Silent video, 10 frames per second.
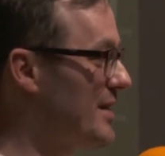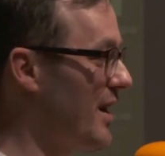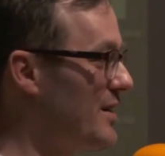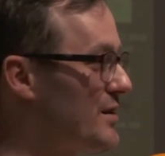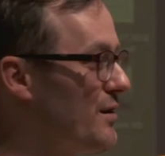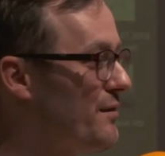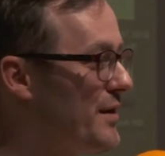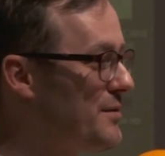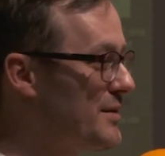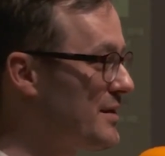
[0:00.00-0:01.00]
cluster of
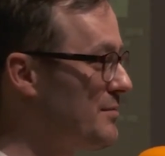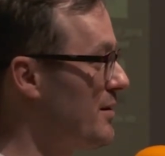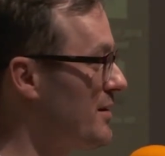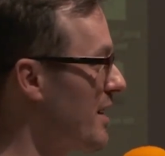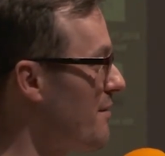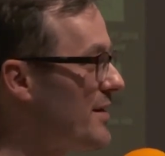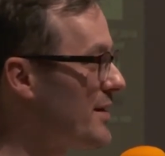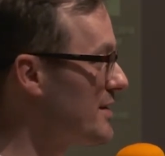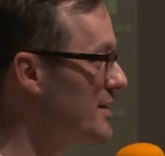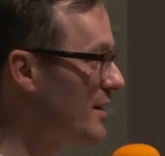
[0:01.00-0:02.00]
frequencies because I think
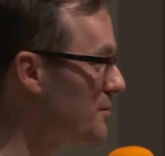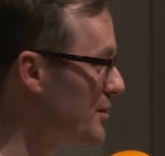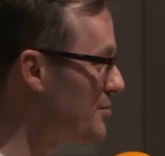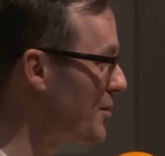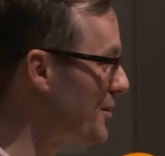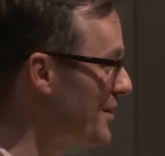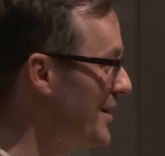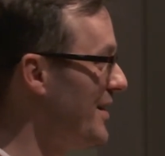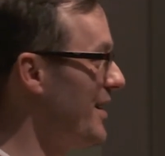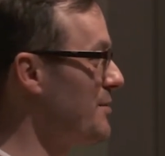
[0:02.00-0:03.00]
his son was born,
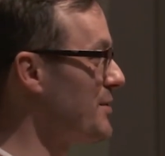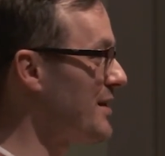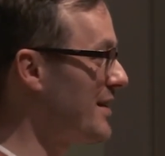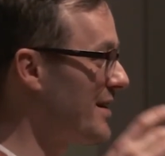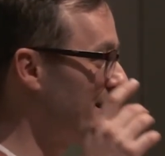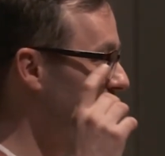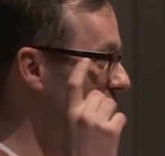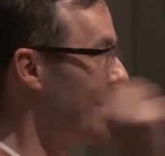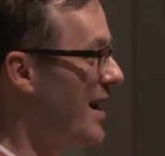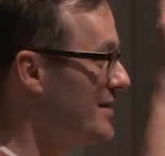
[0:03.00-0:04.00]
and it was like a
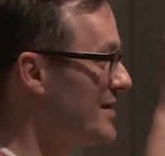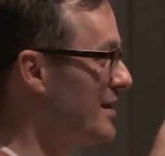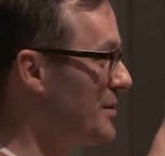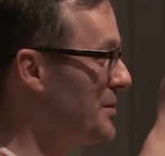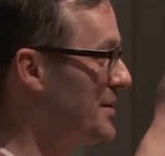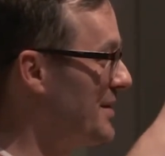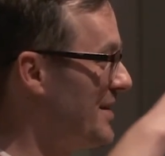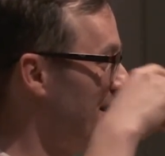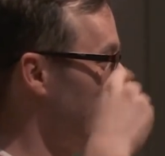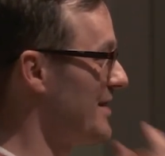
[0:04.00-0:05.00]
gun salute.
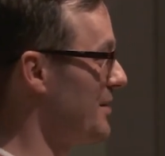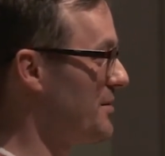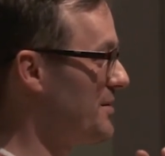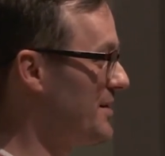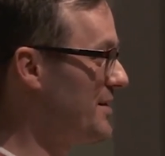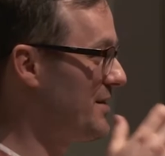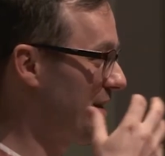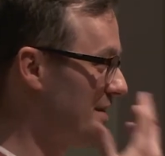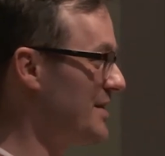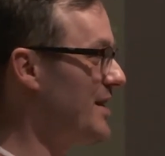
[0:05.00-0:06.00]
So you
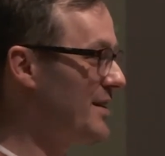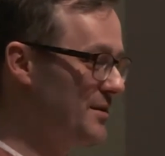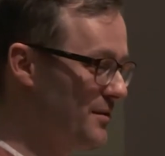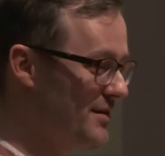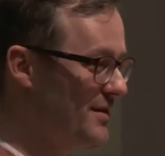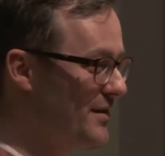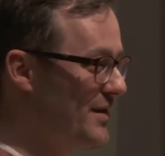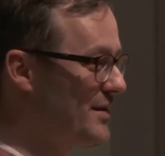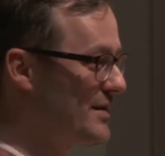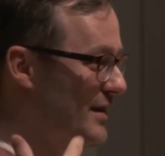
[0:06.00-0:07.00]
can see that even
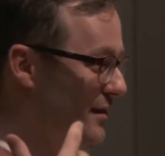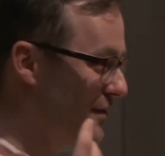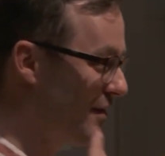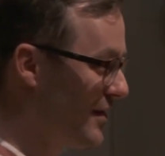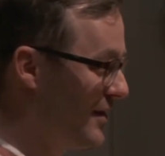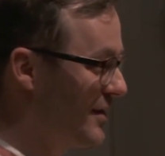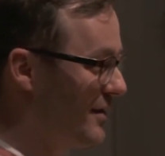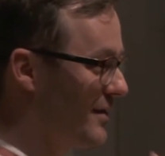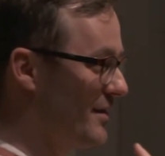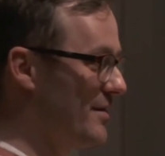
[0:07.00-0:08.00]
in this kind of
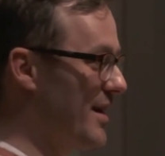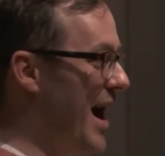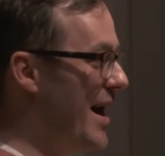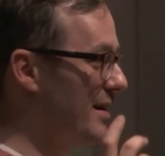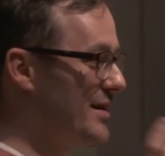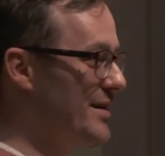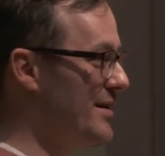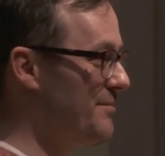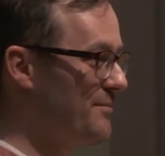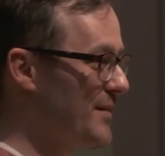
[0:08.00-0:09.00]

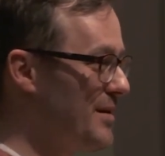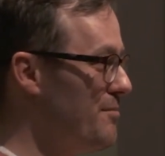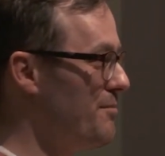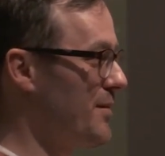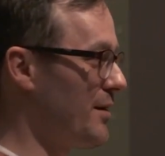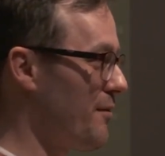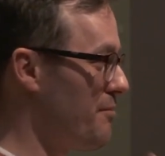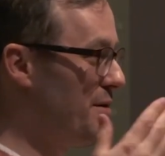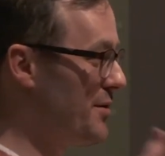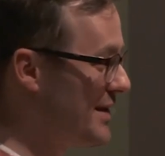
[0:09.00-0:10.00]
highly kind
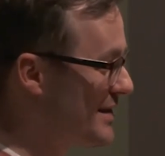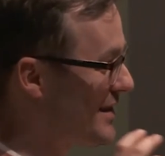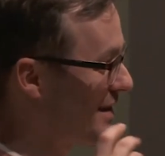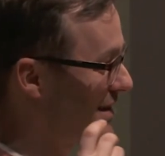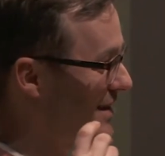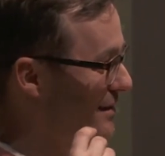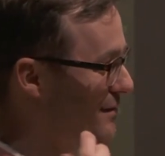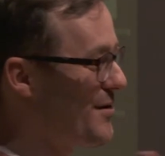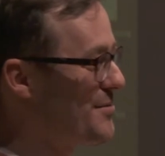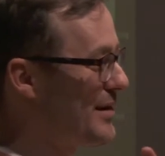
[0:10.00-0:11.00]
of puristic
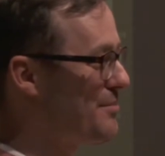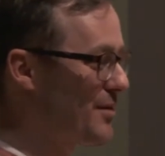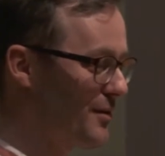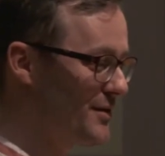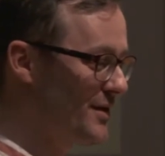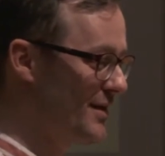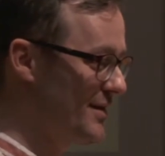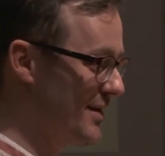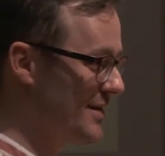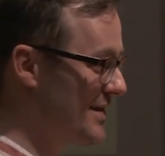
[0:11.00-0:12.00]
formal approach,
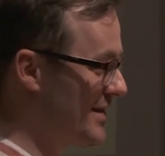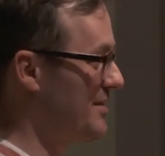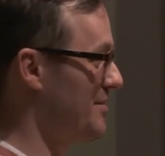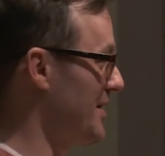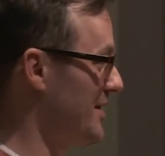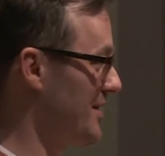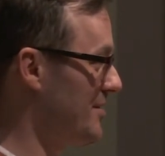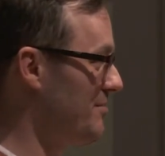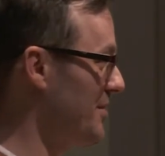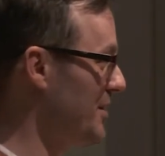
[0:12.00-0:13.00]
there is a